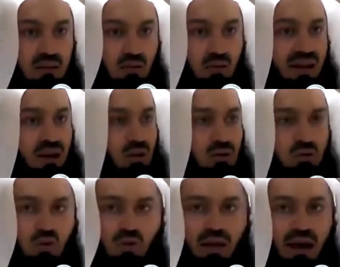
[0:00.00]
You cannot
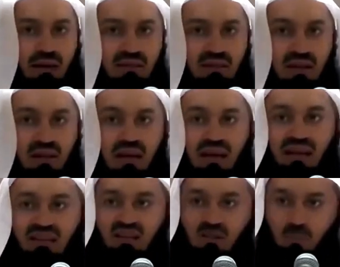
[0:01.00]
do that. It is a